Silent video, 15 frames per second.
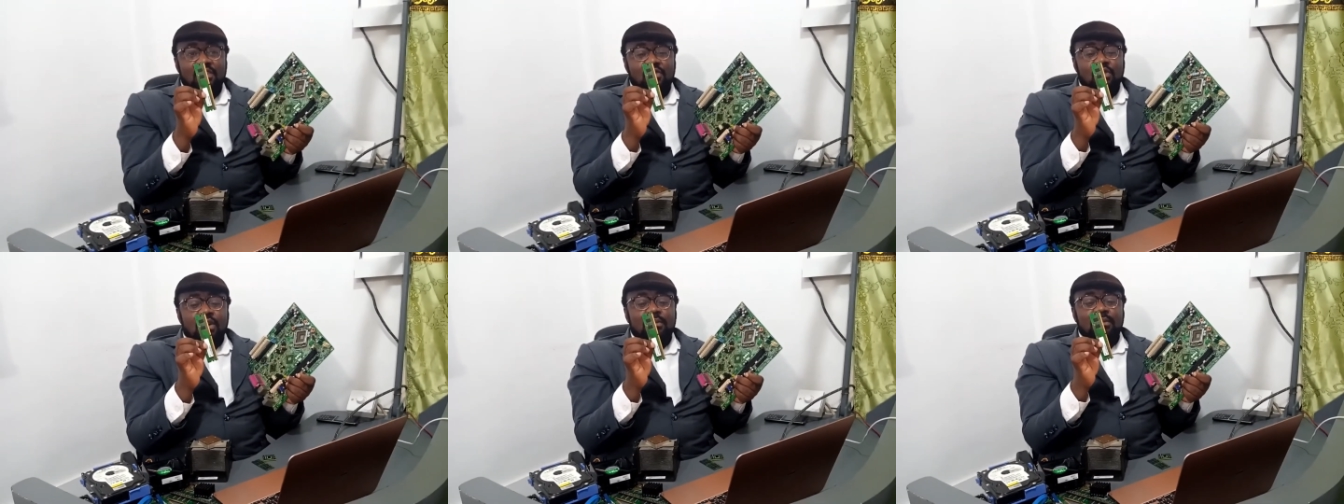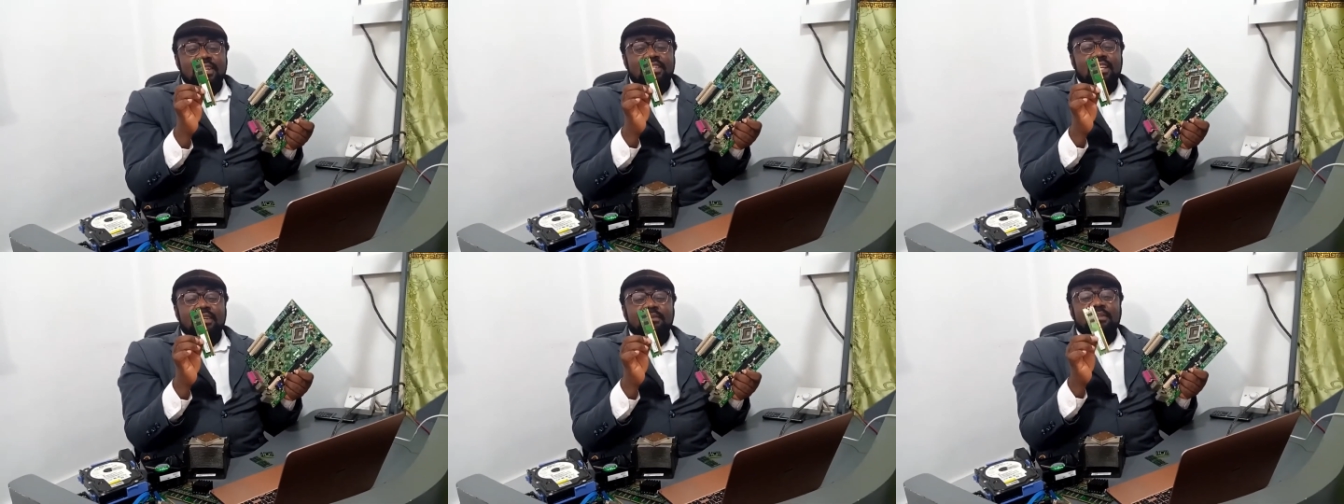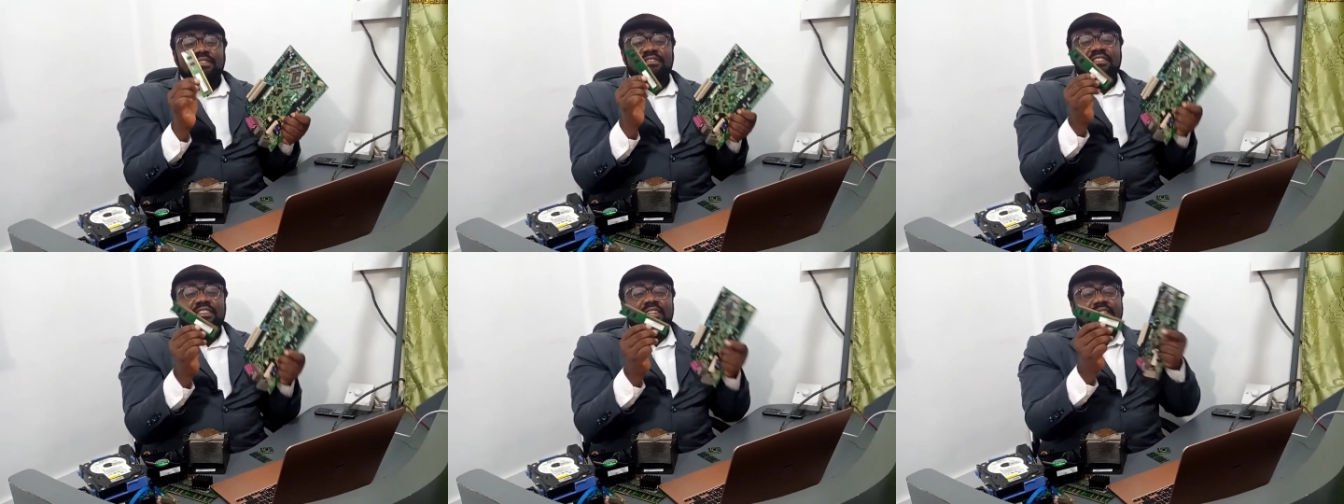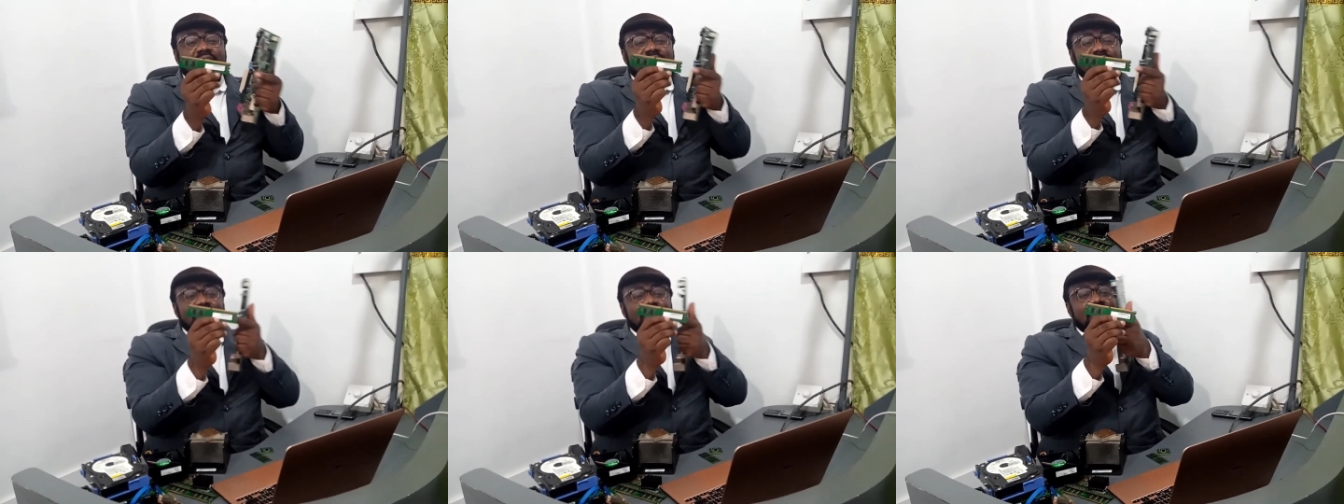What makes them
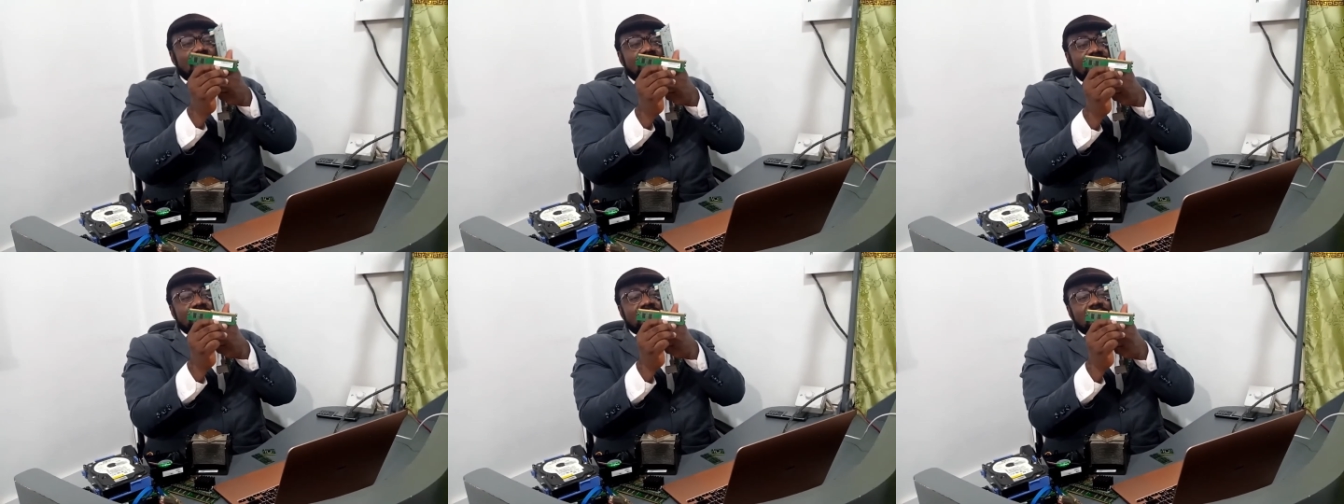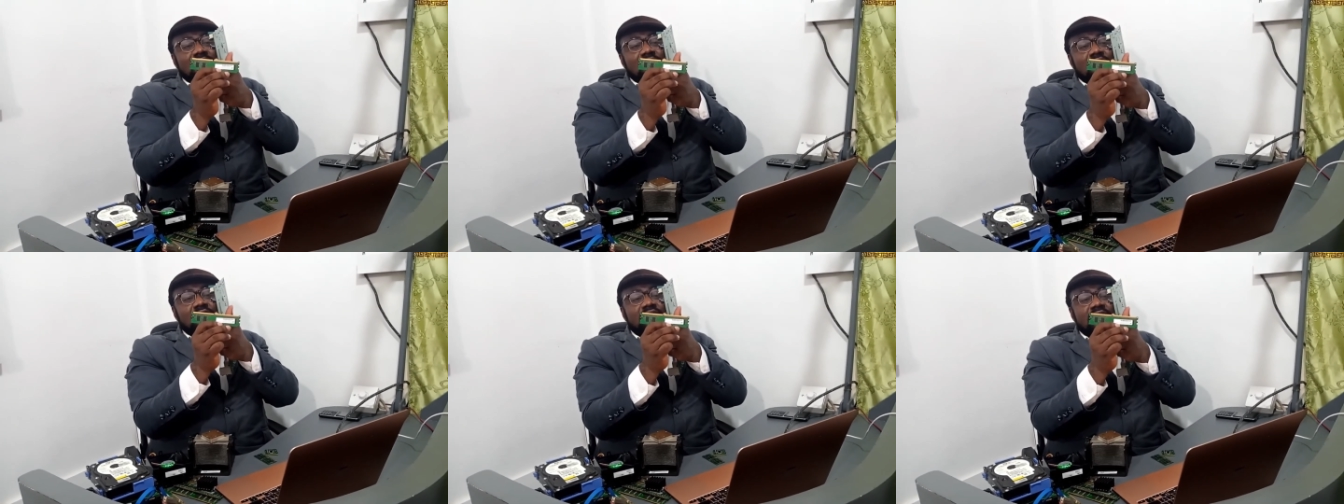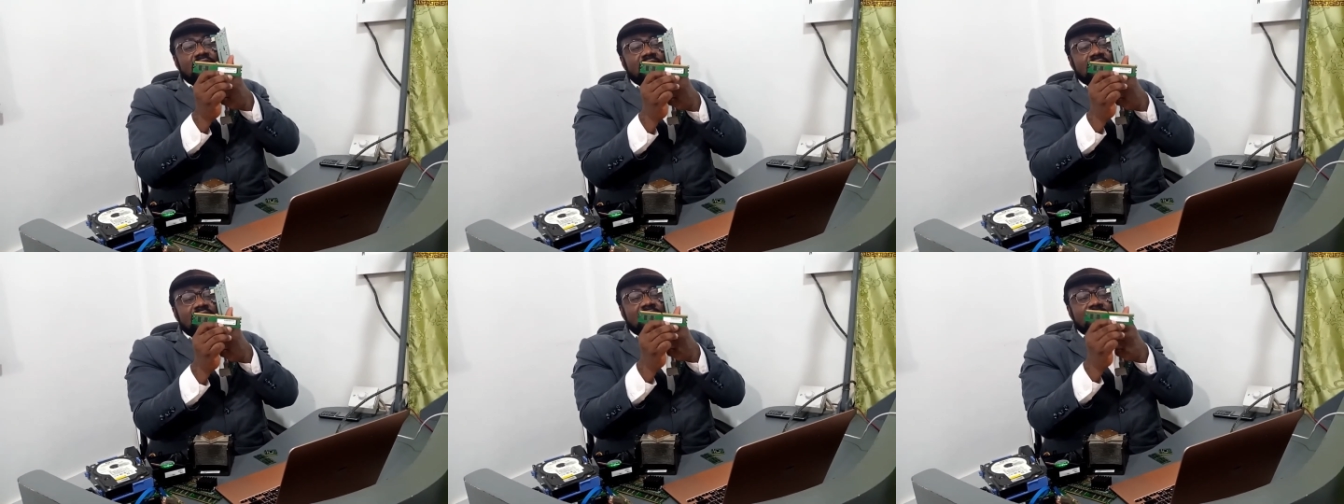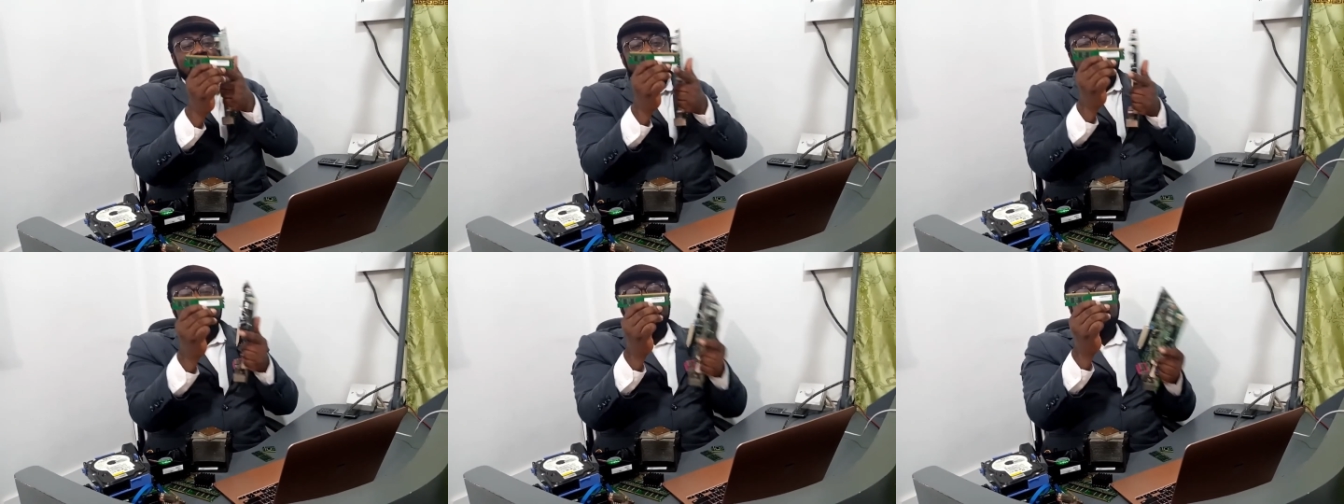different is the notch in the
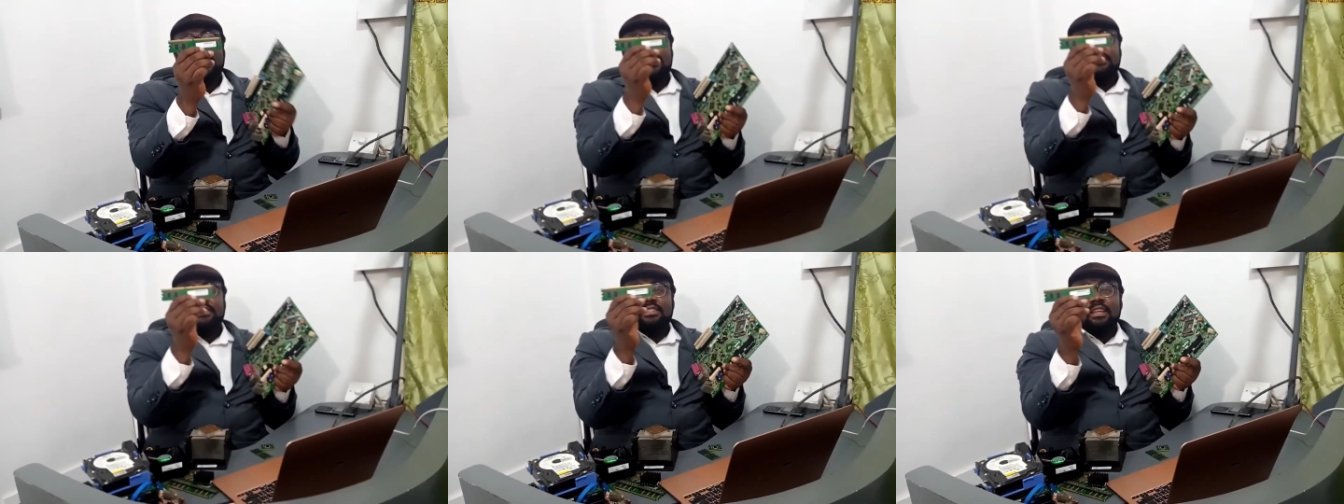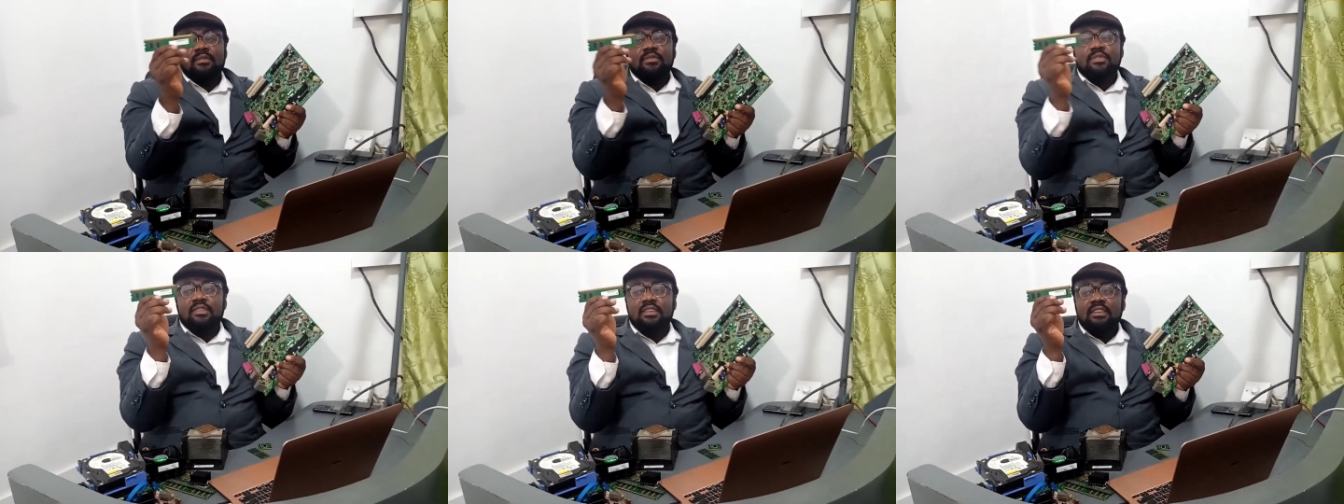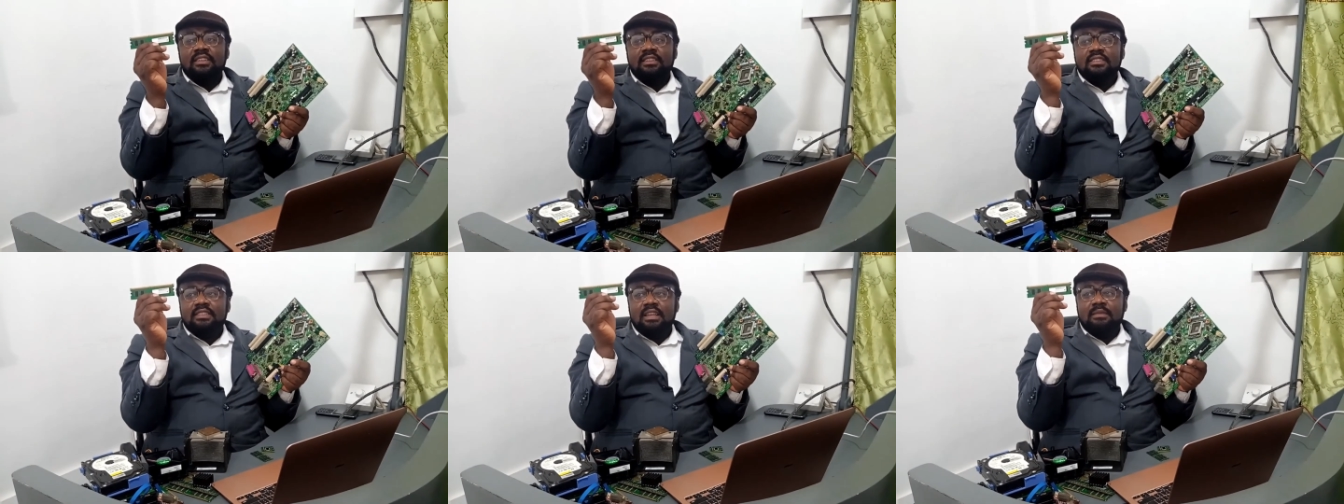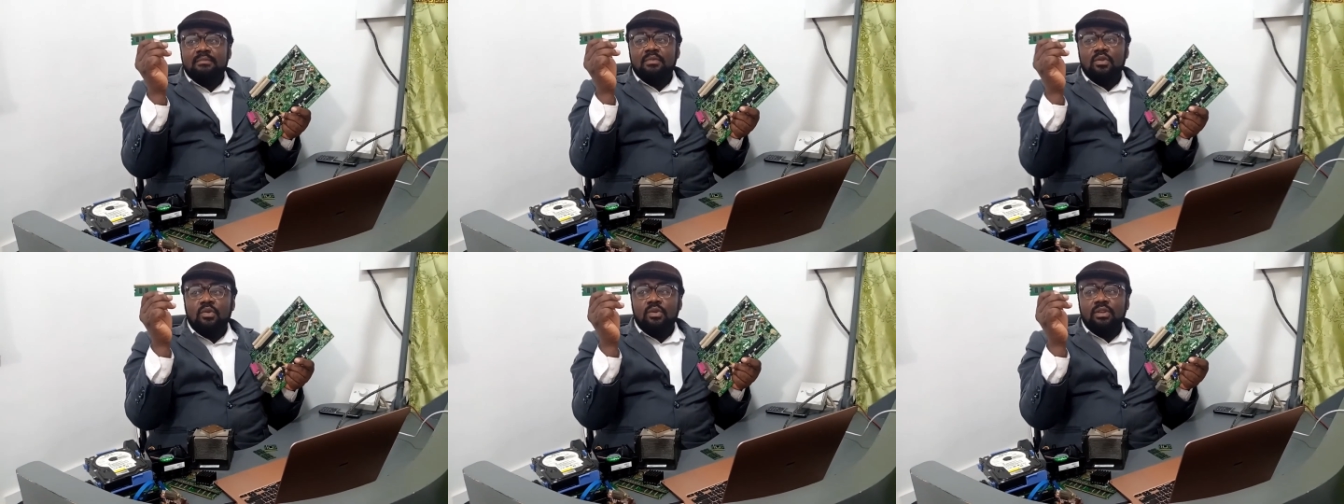middle. Can you see
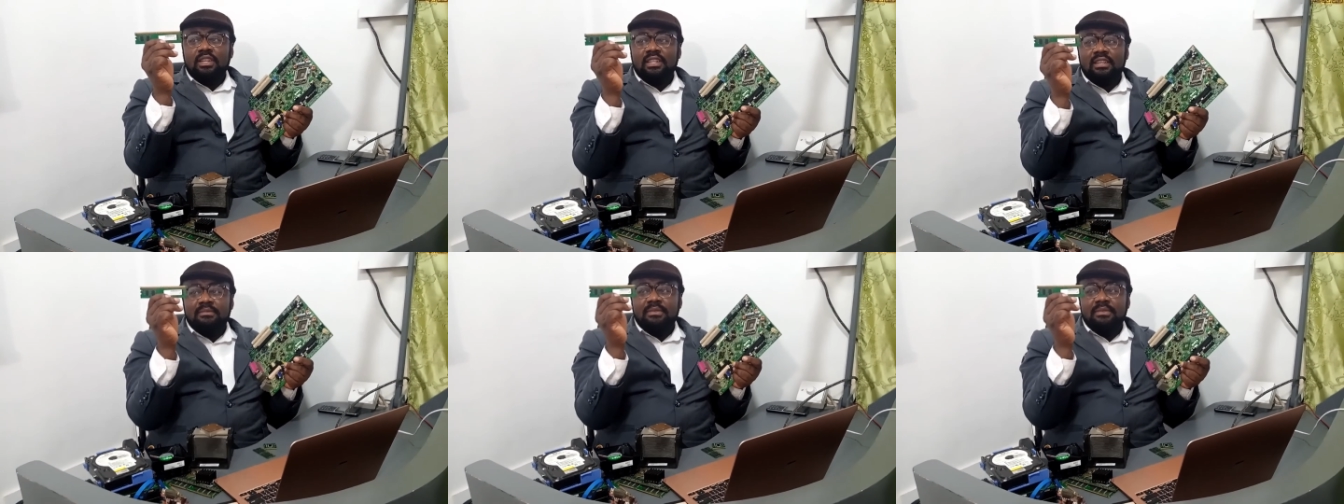some hole in the